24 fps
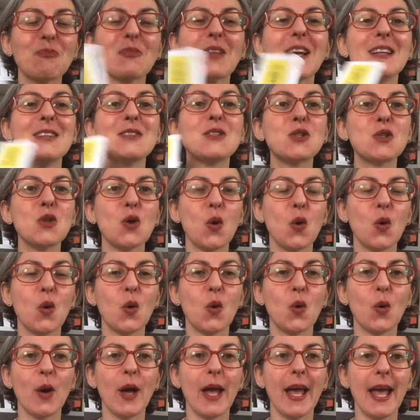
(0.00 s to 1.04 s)

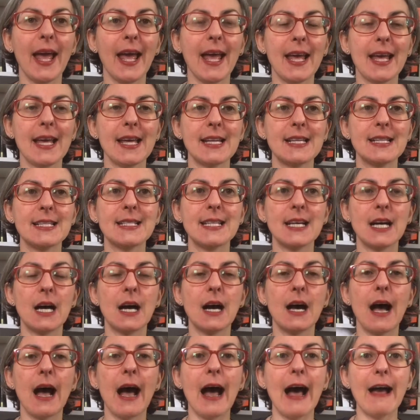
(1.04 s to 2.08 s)
so, and
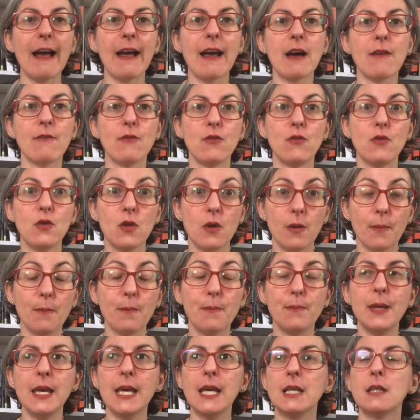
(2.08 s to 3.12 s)
I have
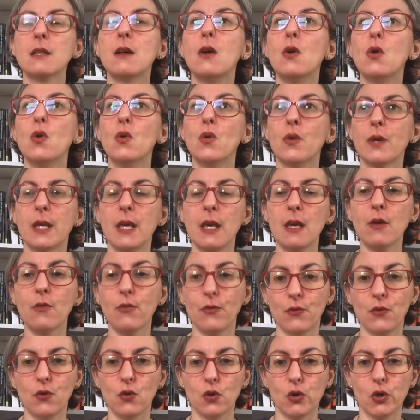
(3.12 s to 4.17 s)
been looking
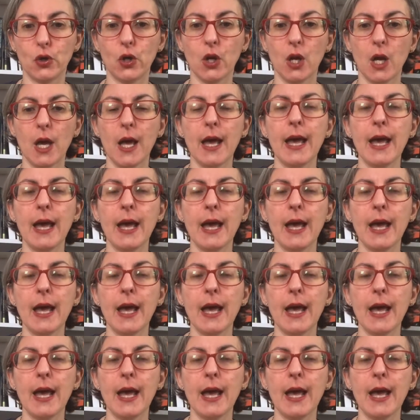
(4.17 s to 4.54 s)
for